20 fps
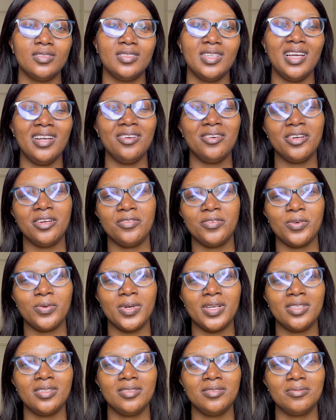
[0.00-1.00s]
Hello
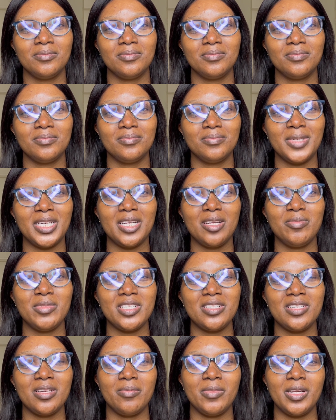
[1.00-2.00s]
everyone, my name is
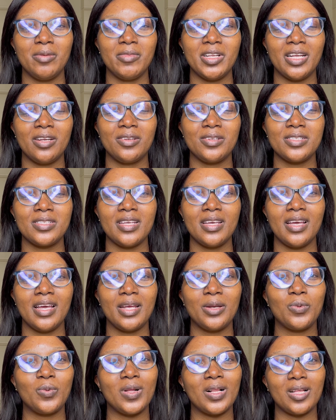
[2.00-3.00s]
Maybelline Colourstay
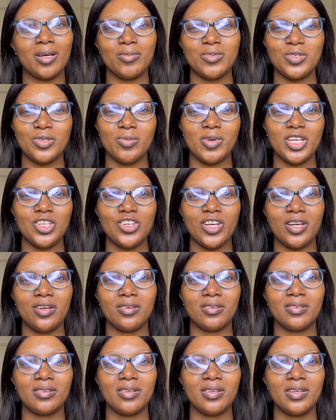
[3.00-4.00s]
and welcome to my channel.
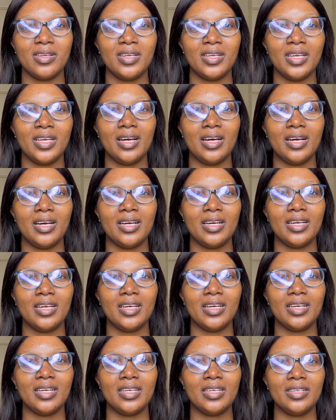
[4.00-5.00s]

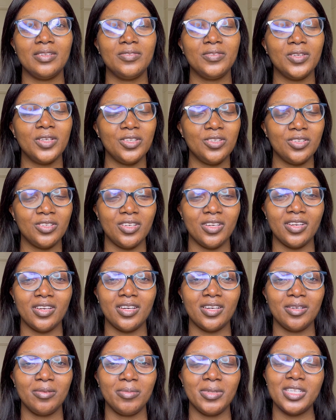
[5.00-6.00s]
If you're new here,
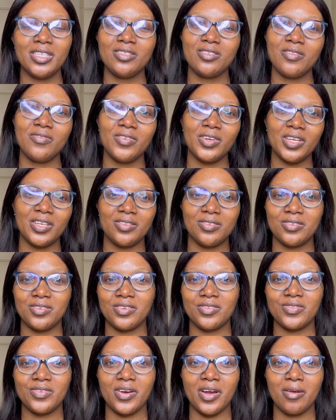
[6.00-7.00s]
please don't forget to
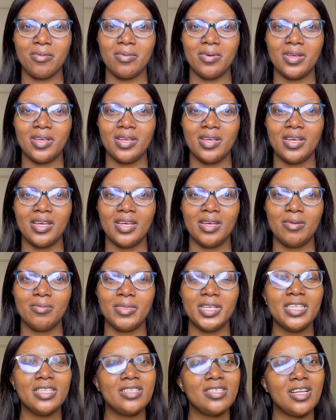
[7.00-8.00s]
subscribe.
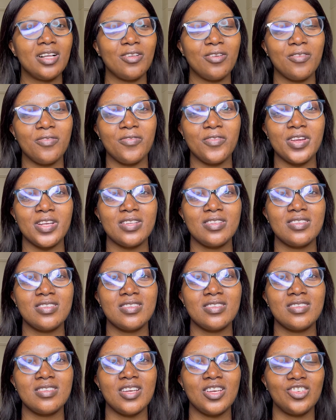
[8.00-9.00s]
Please tell your
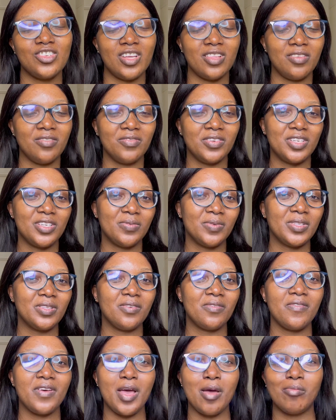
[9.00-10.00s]
friends, share the video with your
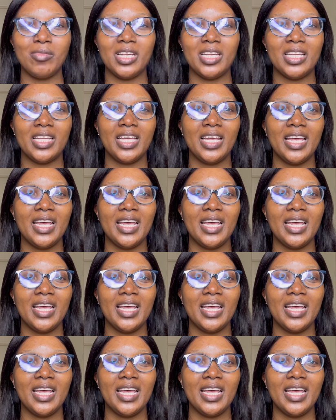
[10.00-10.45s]
family,